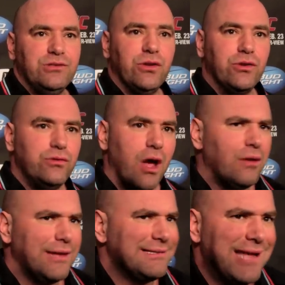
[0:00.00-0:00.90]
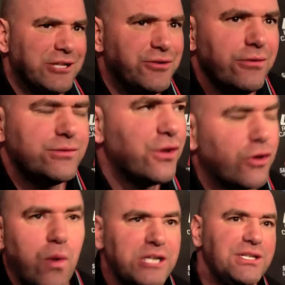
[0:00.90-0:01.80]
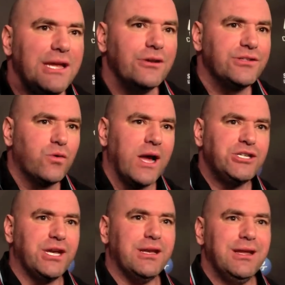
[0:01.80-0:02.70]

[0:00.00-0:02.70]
So no, that's not true. So here's the question.